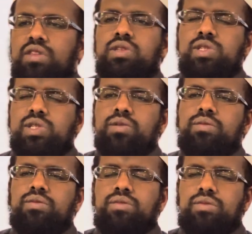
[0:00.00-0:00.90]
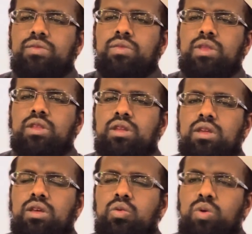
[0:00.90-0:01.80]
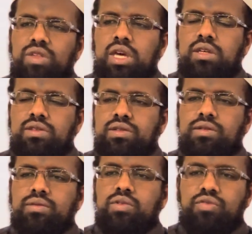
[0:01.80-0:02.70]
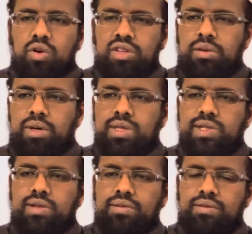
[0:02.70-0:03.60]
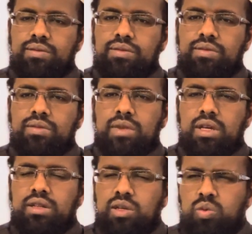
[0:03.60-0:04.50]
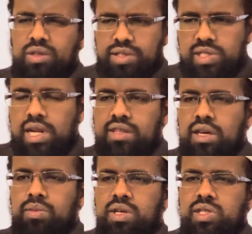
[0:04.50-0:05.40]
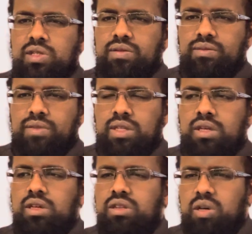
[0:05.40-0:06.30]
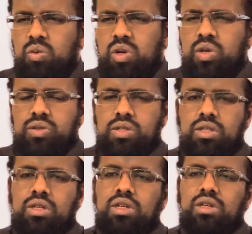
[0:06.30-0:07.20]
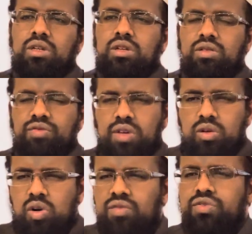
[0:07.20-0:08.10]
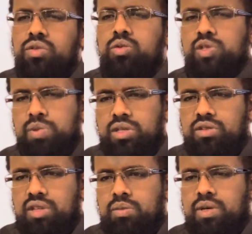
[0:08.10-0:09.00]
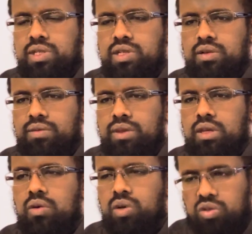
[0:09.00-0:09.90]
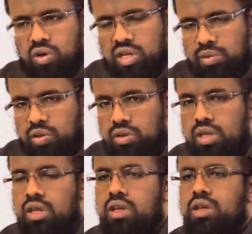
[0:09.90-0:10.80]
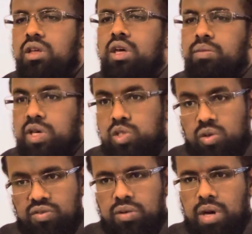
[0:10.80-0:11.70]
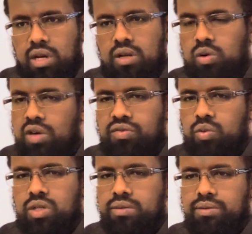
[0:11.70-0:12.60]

others with hate for that person. They will dislike that person. They will not feel comfortable speaking to that person. We're talking about a person of iman, not everyone.